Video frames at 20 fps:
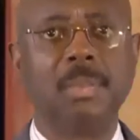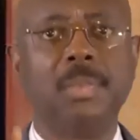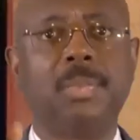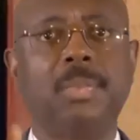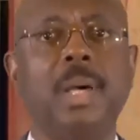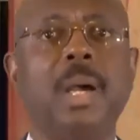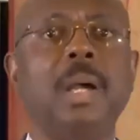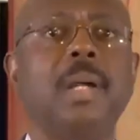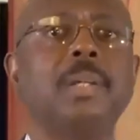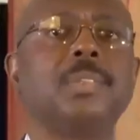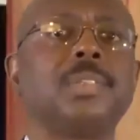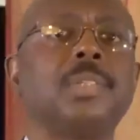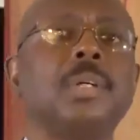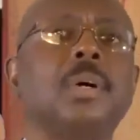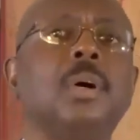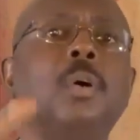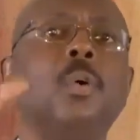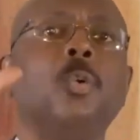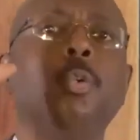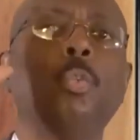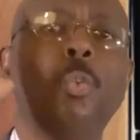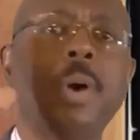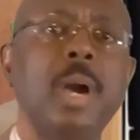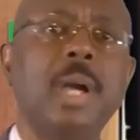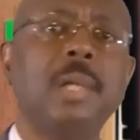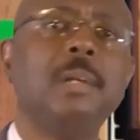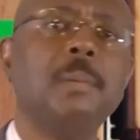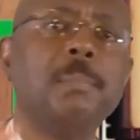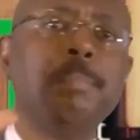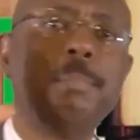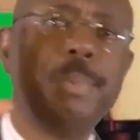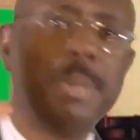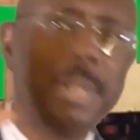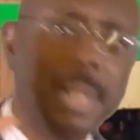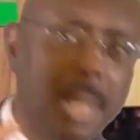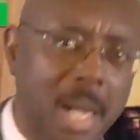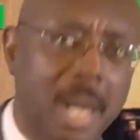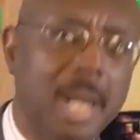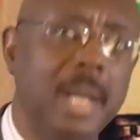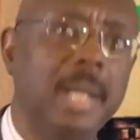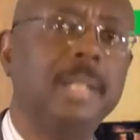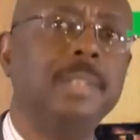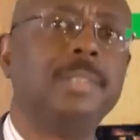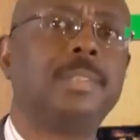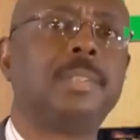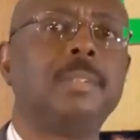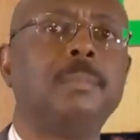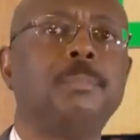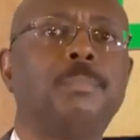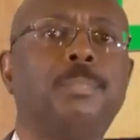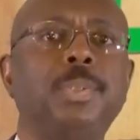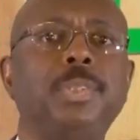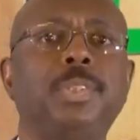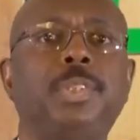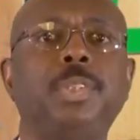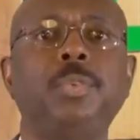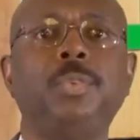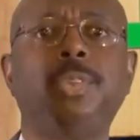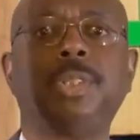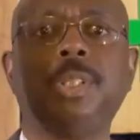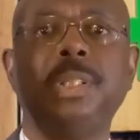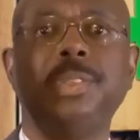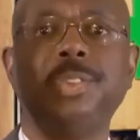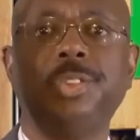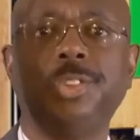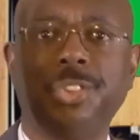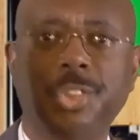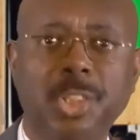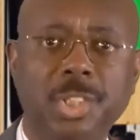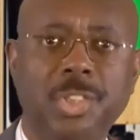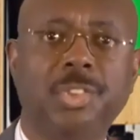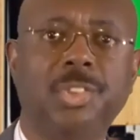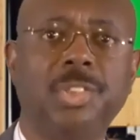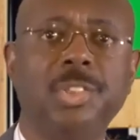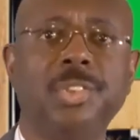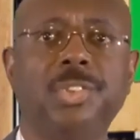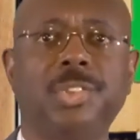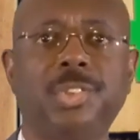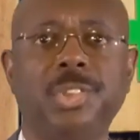that, when applied, produce consistent